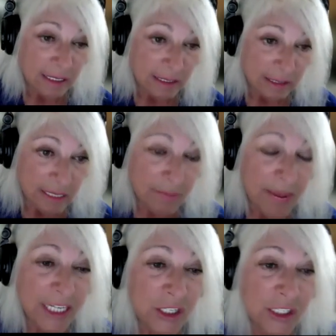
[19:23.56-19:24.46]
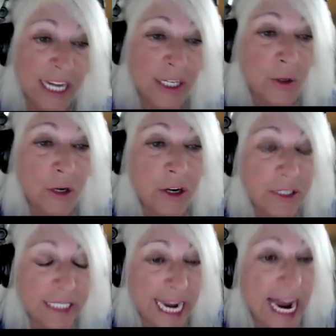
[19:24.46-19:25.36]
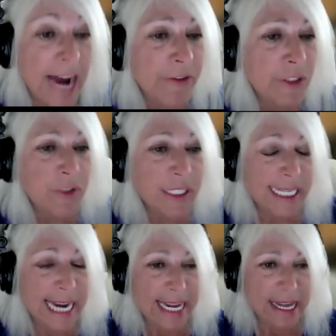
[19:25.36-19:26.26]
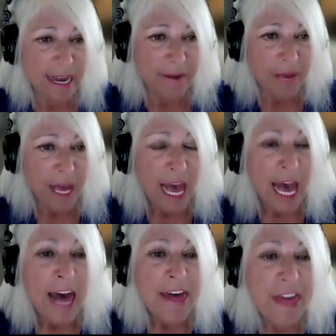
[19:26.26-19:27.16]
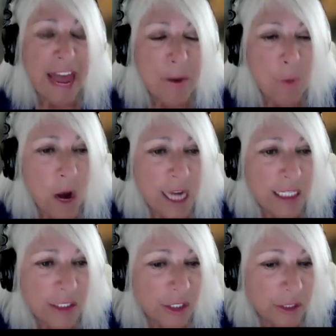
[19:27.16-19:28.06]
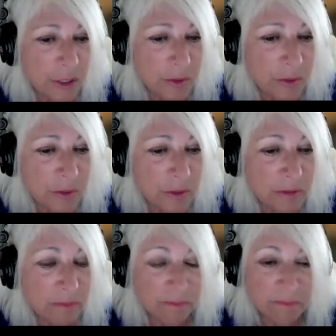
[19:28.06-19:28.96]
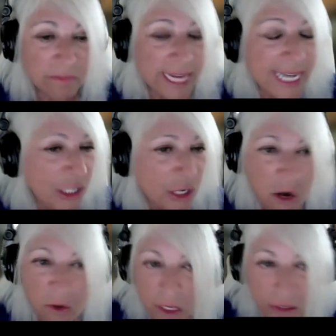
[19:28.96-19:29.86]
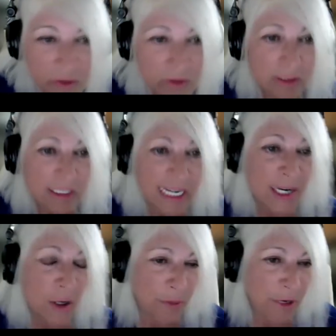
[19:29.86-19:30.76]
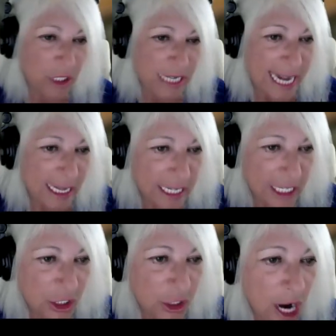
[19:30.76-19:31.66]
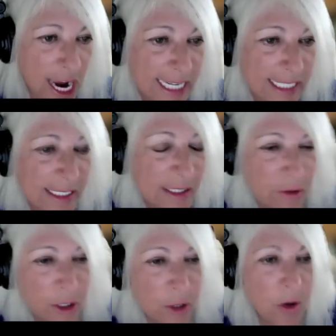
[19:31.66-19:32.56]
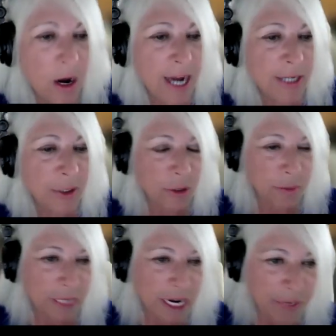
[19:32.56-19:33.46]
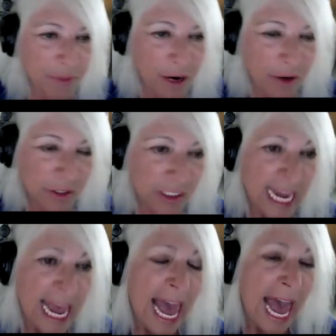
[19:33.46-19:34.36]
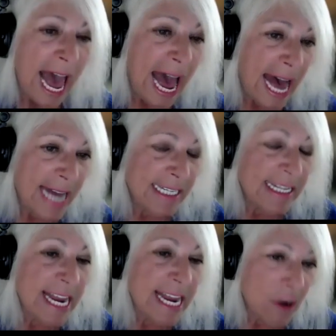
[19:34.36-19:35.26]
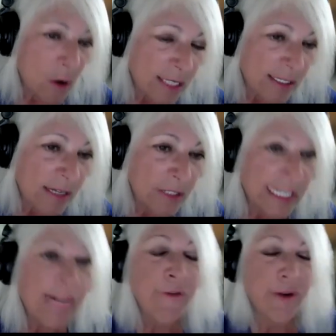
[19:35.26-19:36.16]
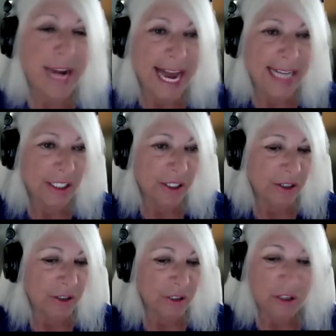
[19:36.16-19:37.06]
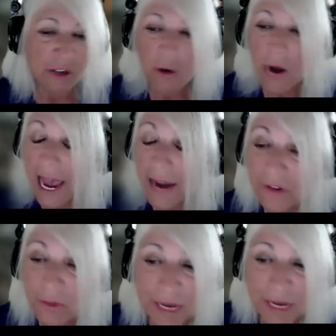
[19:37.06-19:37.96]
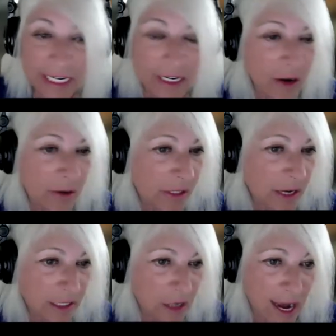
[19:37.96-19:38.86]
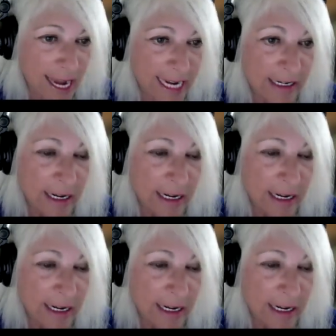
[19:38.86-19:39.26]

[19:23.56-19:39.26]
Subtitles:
the patients that you currently have, to retain them. They want to get to know you, and your personality shines through on your blog post. And they're also looking for answers. Everybody goes online